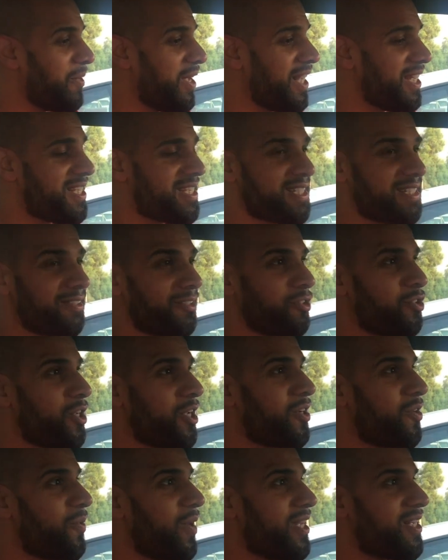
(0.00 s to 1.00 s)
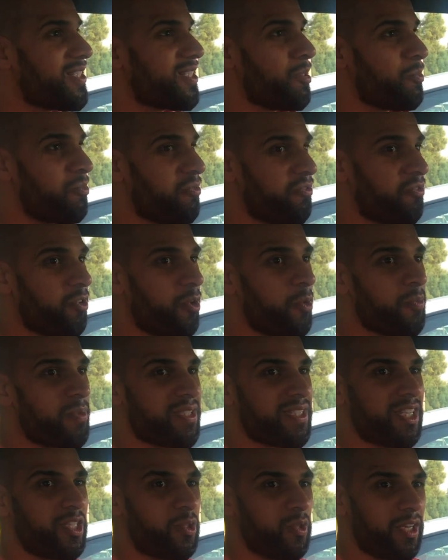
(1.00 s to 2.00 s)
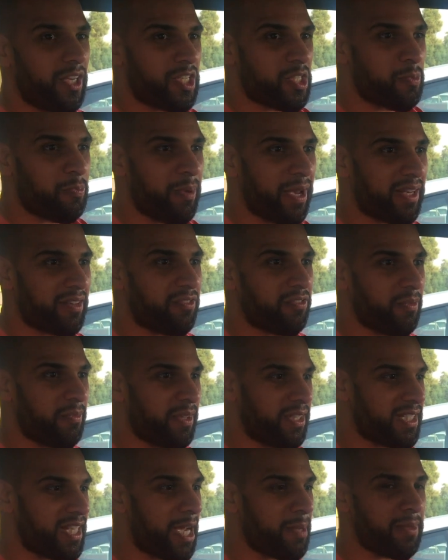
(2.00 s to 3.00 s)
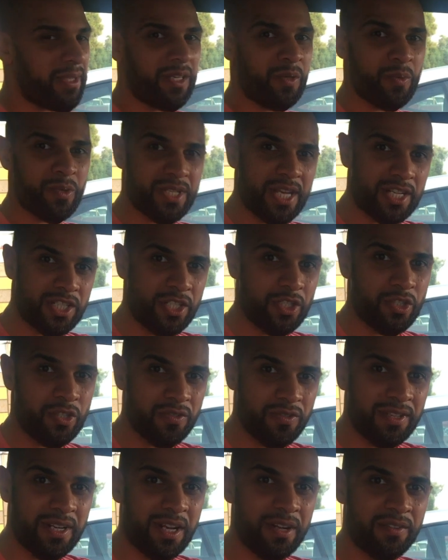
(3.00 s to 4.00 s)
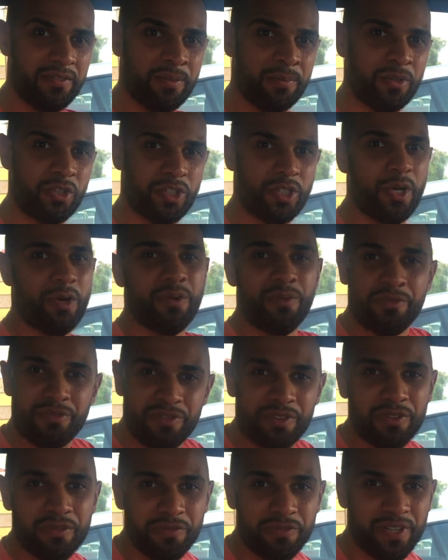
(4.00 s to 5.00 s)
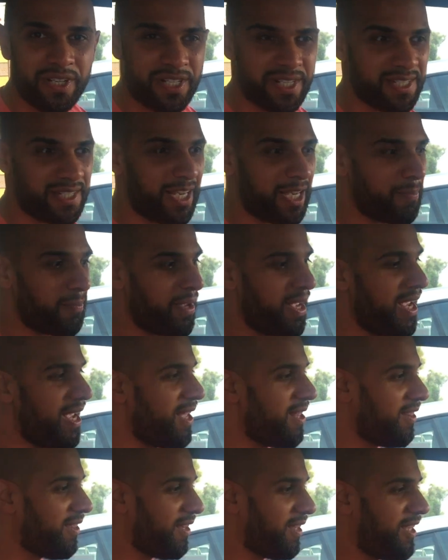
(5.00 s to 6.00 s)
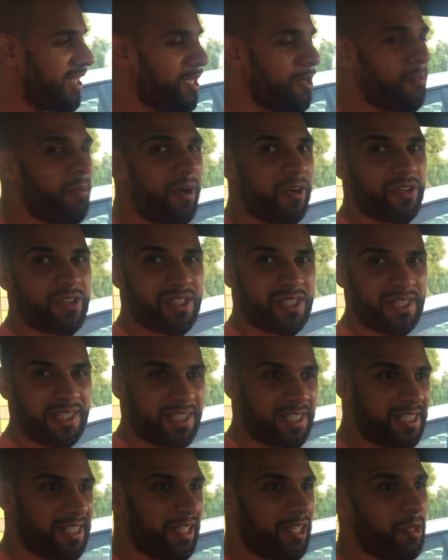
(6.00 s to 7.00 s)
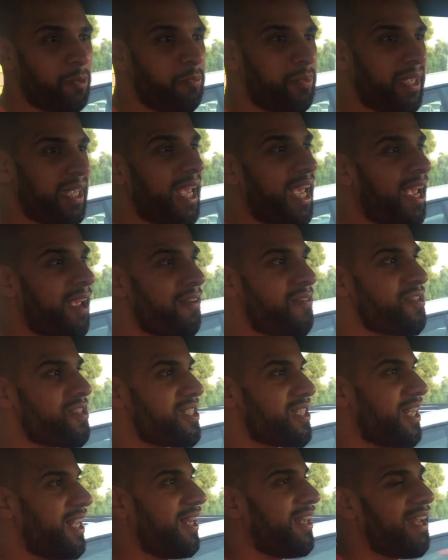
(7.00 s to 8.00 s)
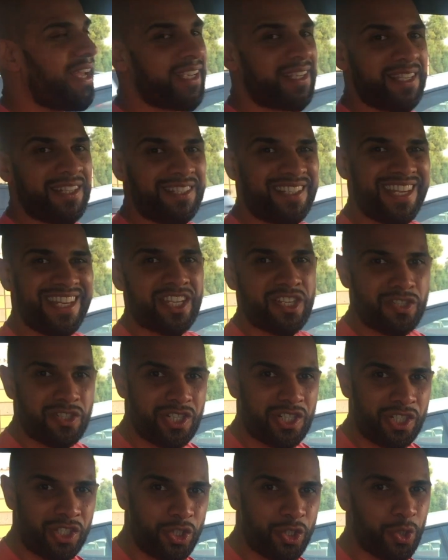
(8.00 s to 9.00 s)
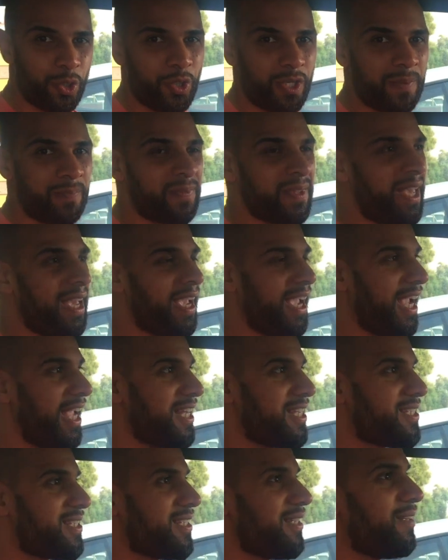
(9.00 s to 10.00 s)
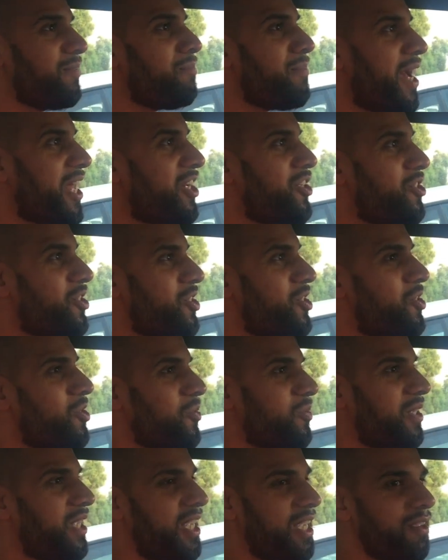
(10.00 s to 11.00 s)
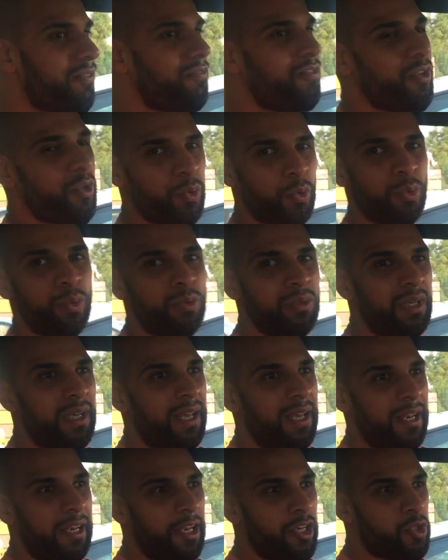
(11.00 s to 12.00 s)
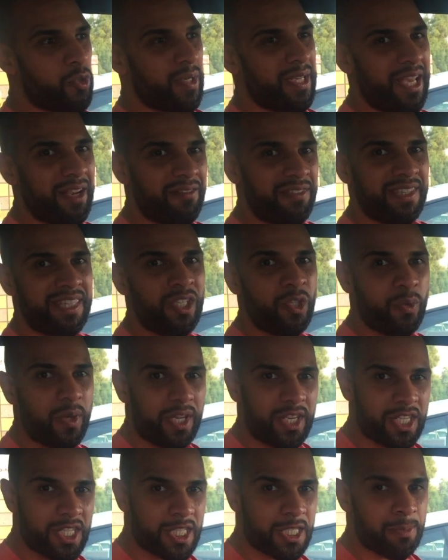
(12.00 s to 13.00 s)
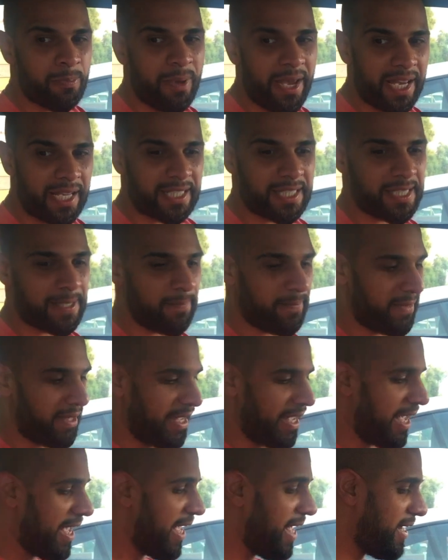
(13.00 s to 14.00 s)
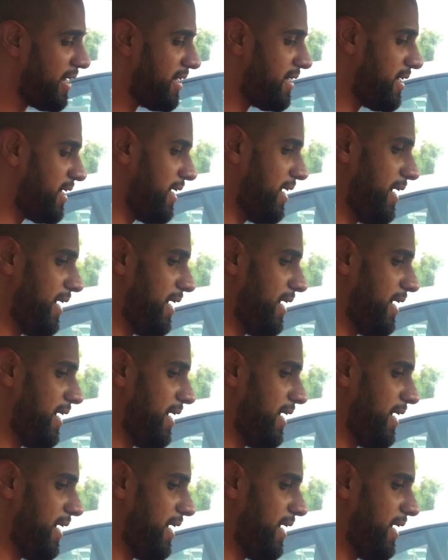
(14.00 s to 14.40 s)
It still generates the performance that you'd expect from the time that it was actually driven out from the showroom for the first time. The gearbox still behaves like a DSG should. It still manages to give you literally everything you expect. And